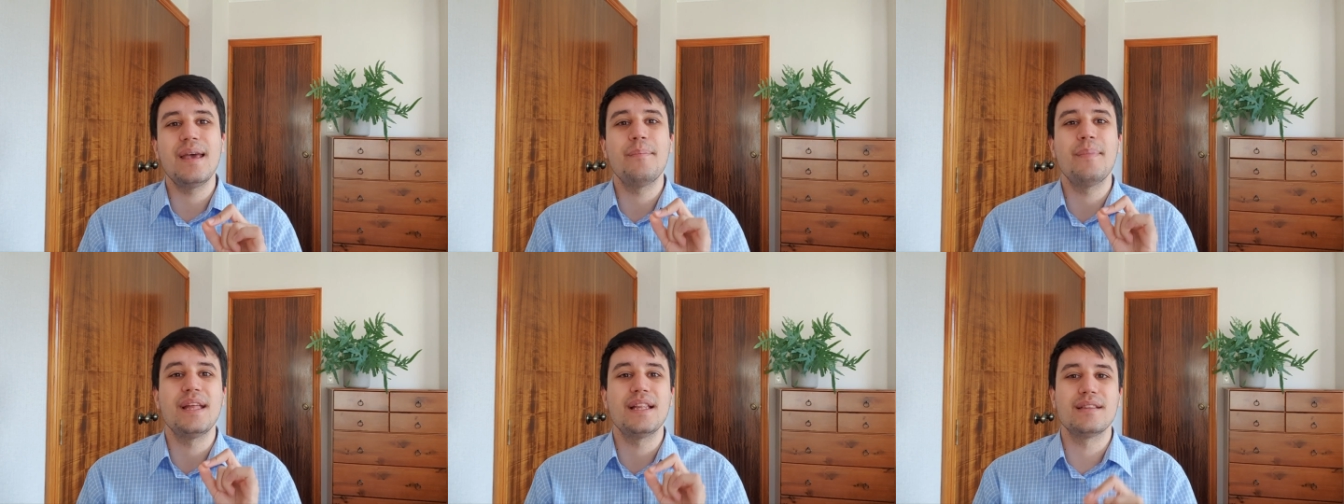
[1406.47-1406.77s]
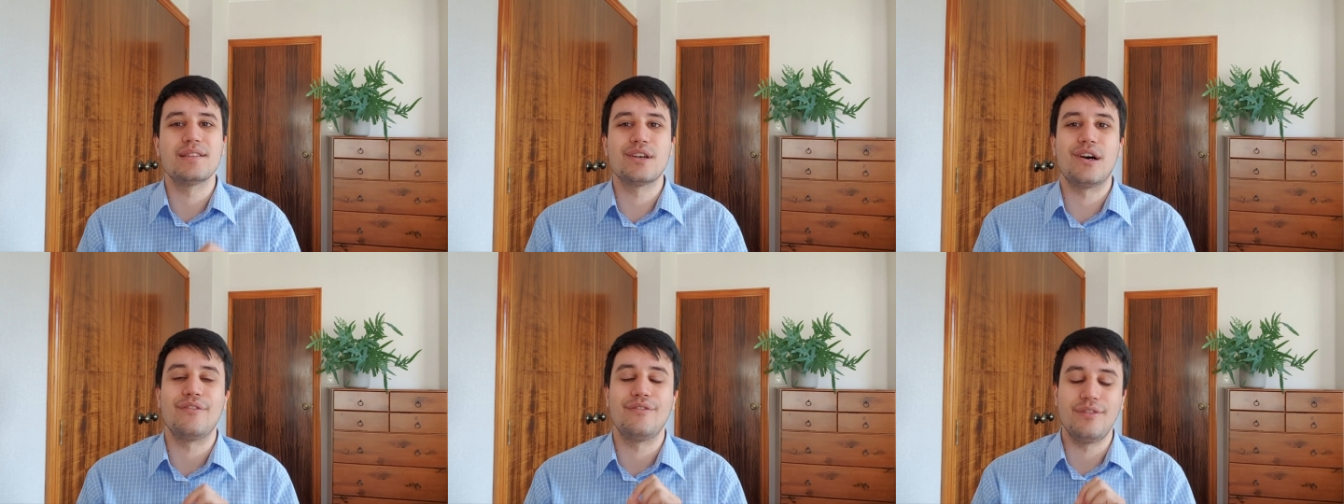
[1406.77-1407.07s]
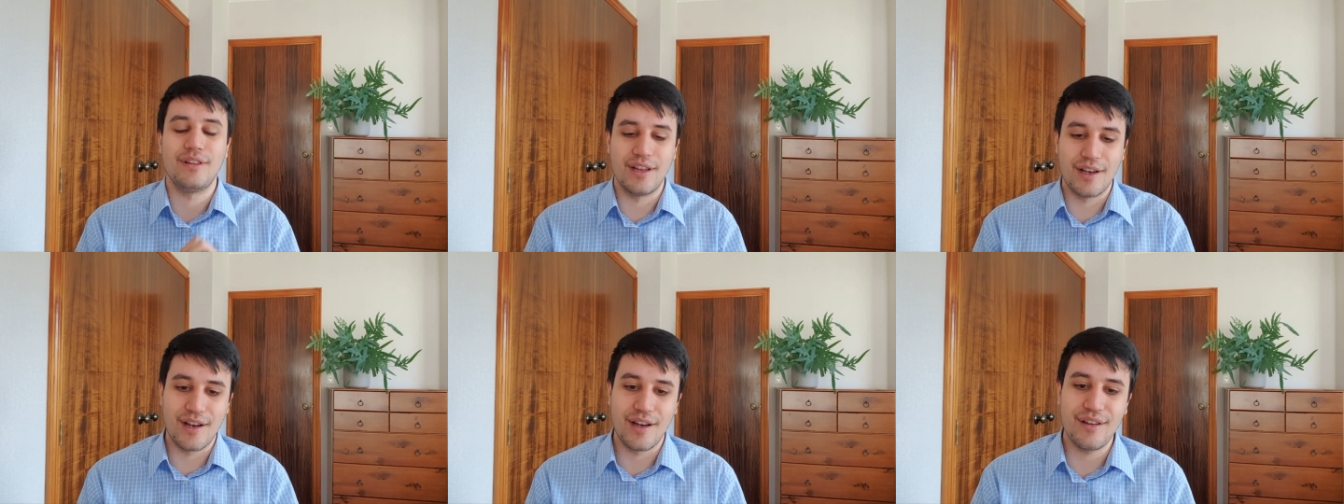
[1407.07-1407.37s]

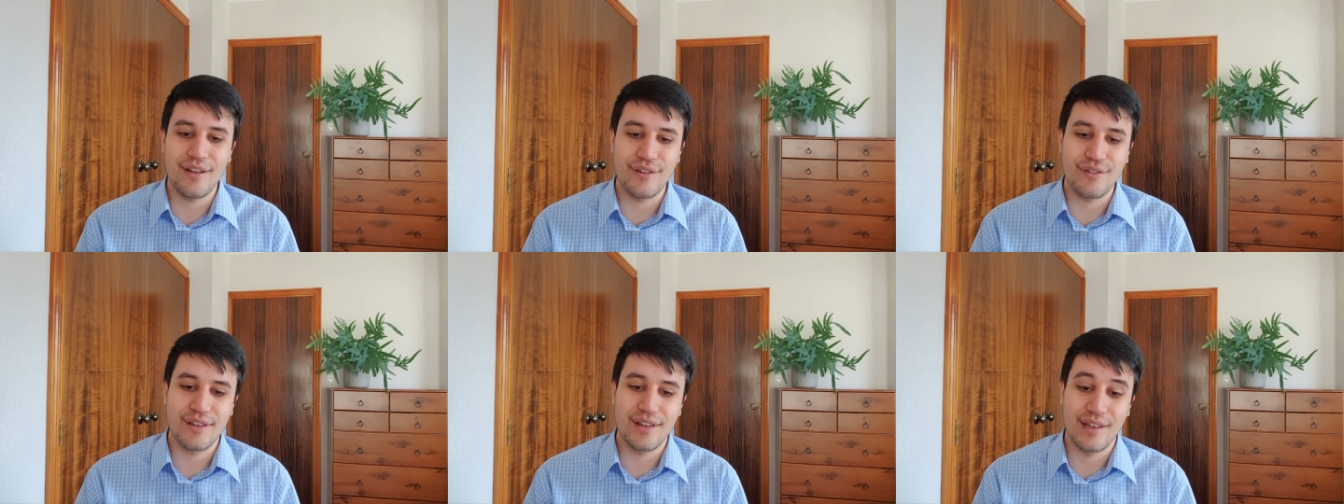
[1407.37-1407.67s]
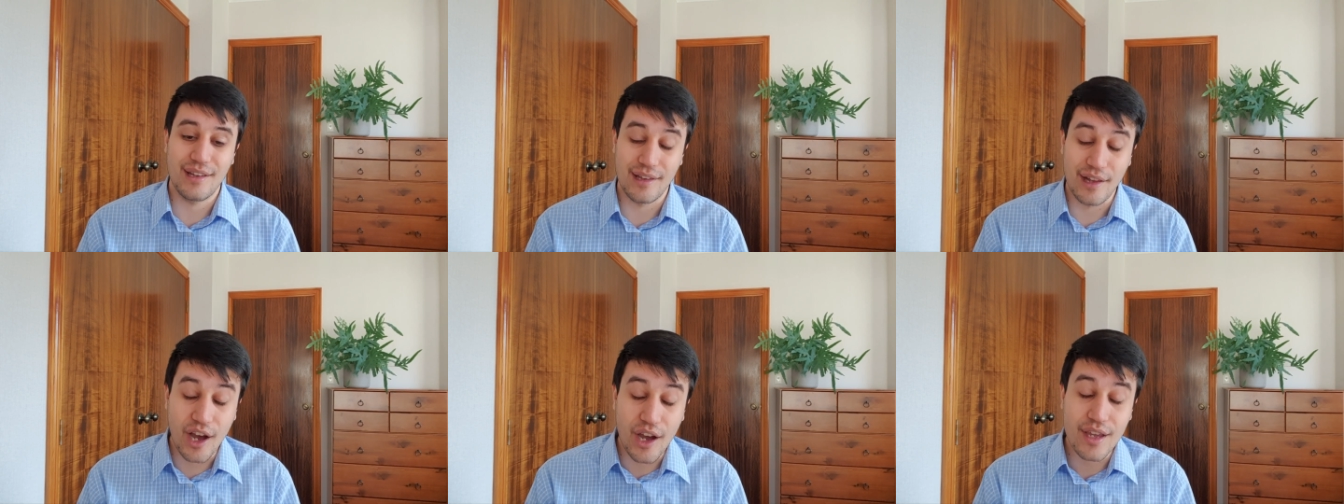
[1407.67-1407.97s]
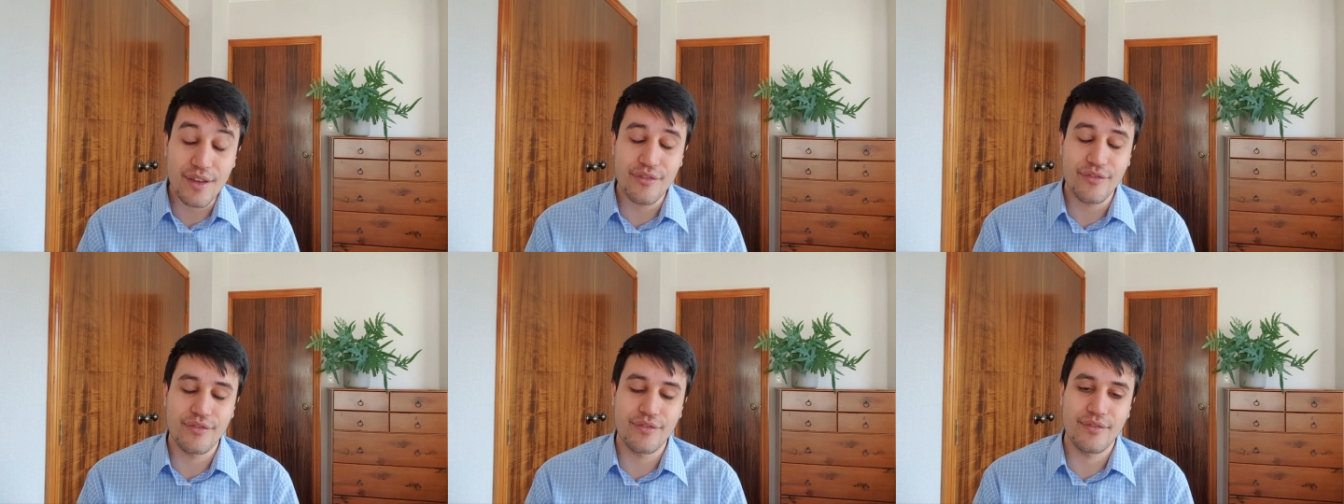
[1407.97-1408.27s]
element of
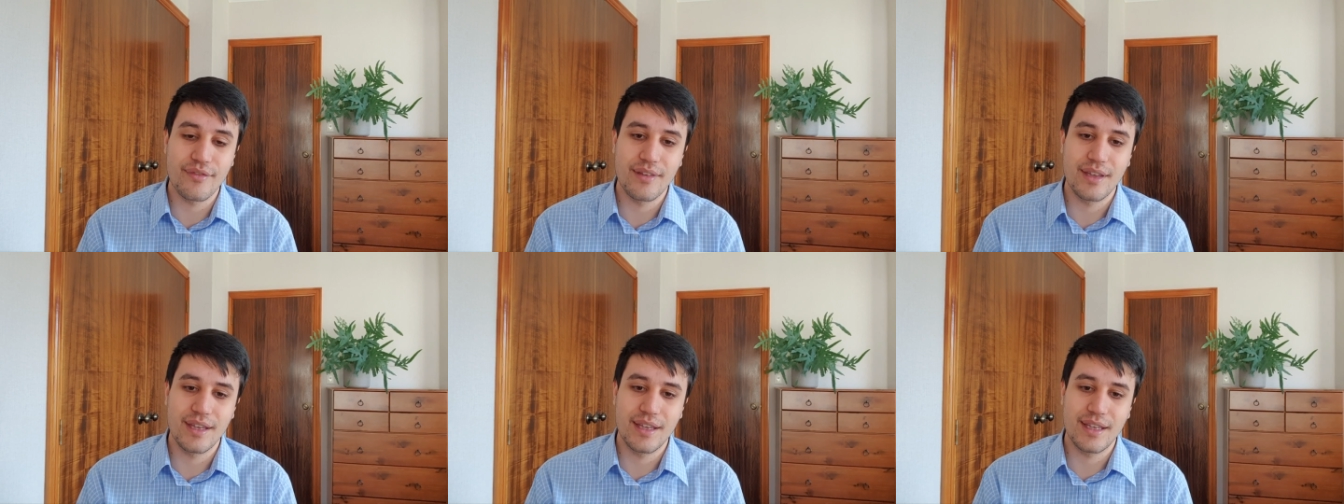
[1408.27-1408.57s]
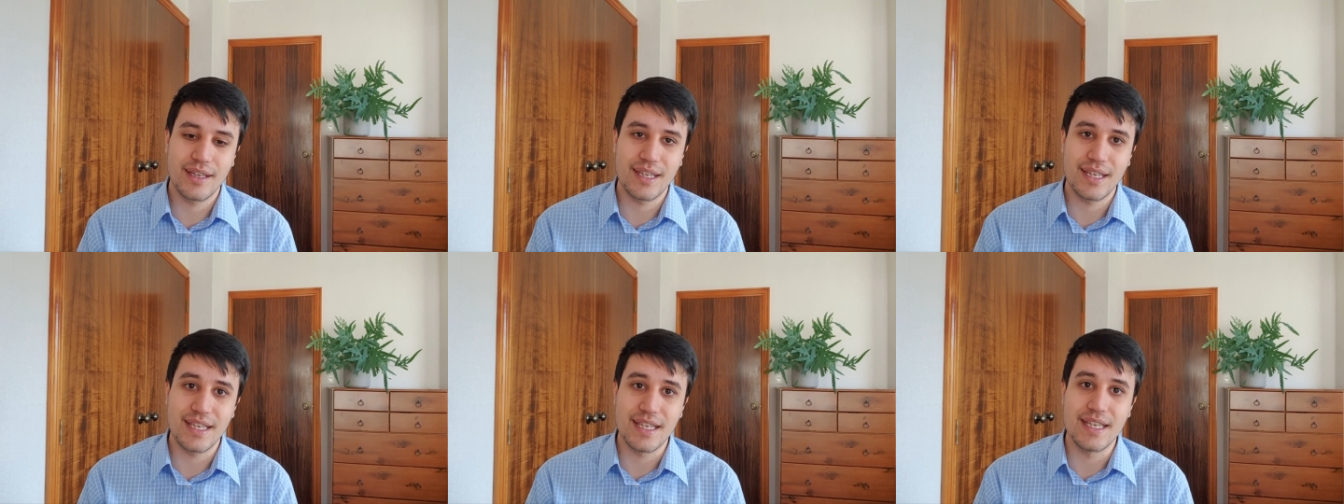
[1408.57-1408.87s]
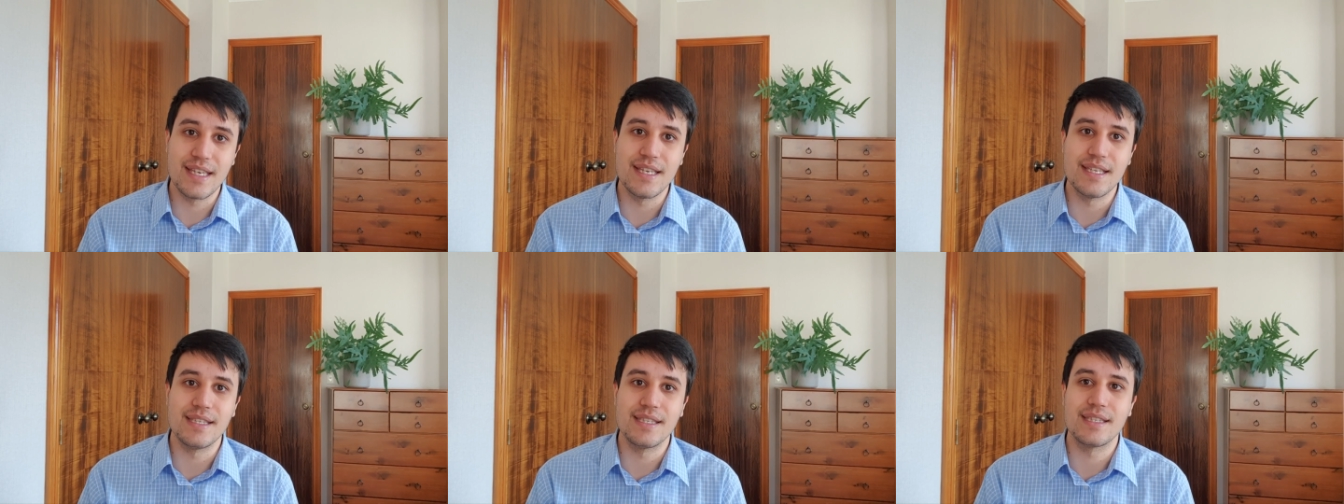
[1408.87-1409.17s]
life
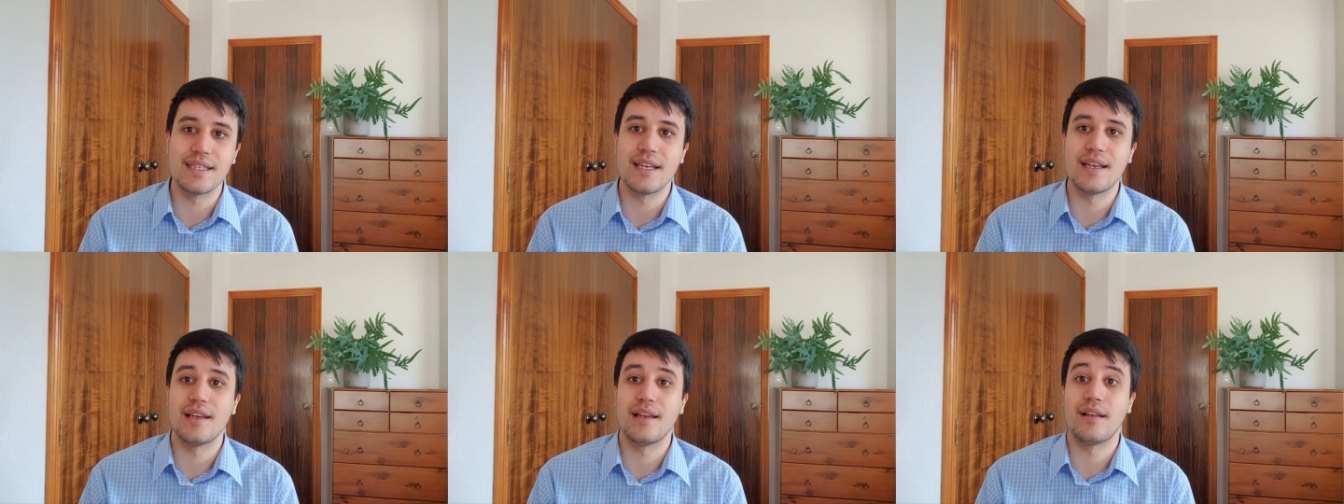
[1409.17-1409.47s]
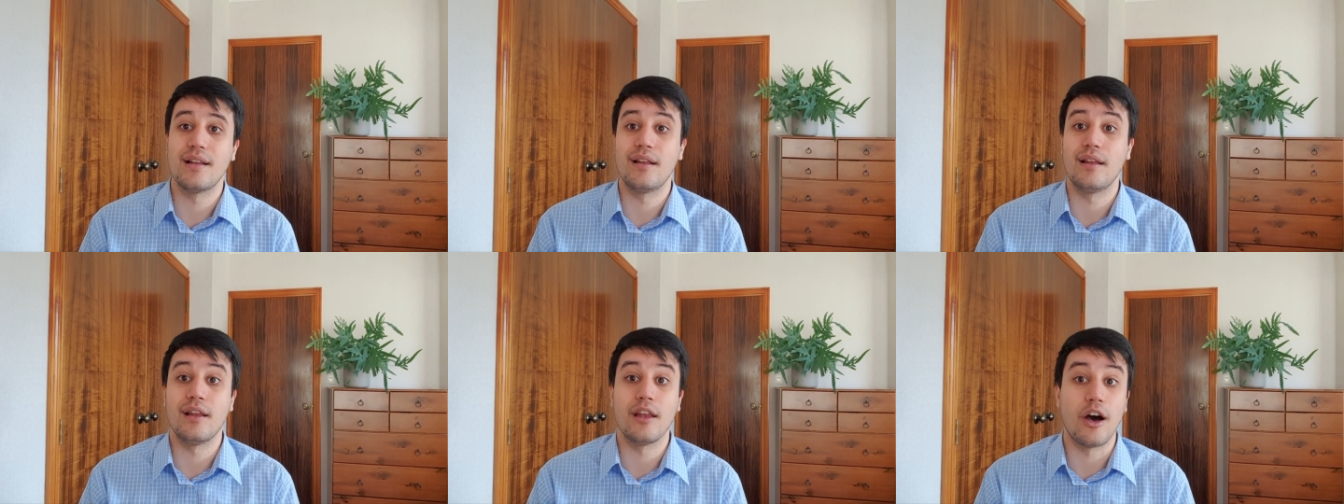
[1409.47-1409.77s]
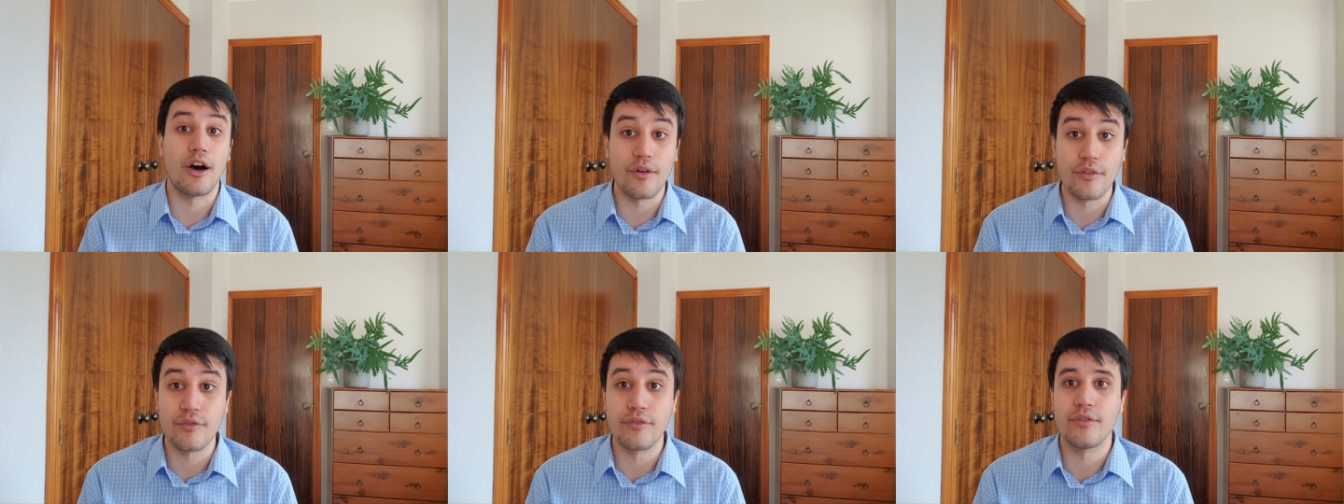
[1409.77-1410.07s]
is
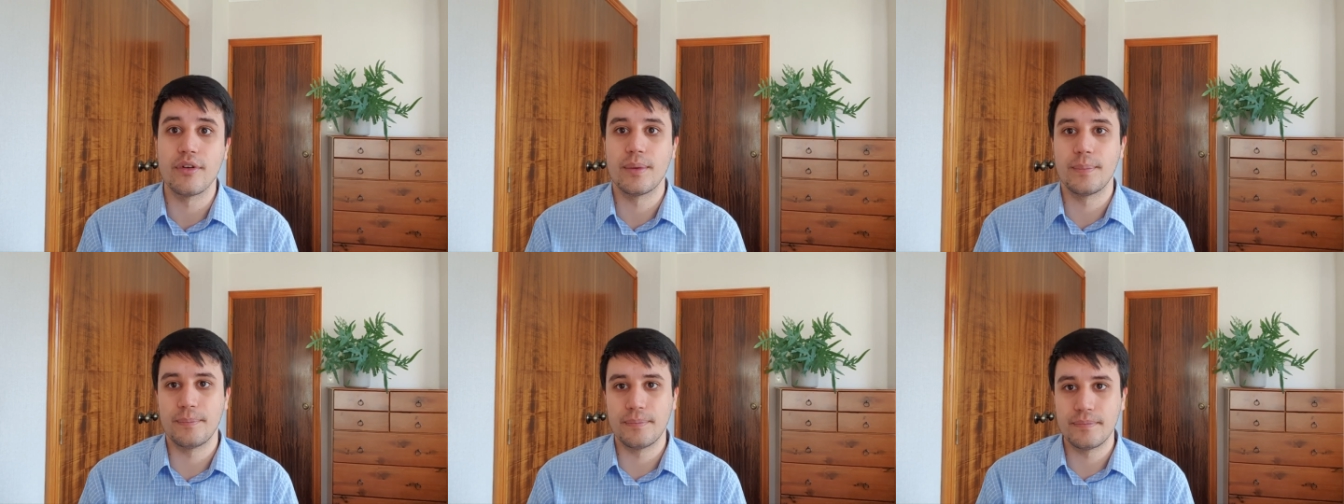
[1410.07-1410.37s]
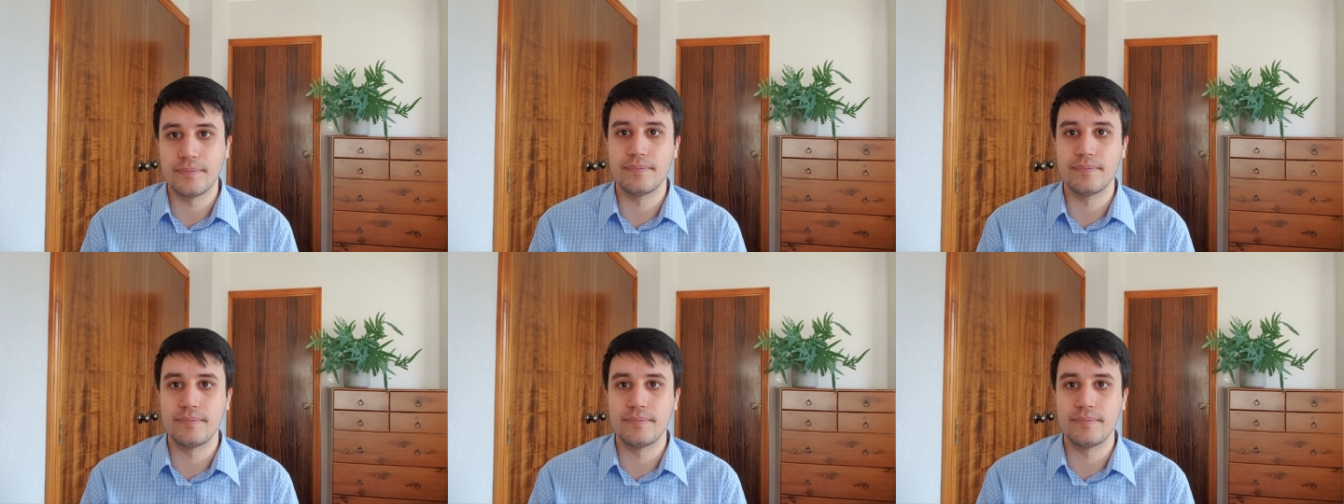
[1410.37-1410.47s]
love.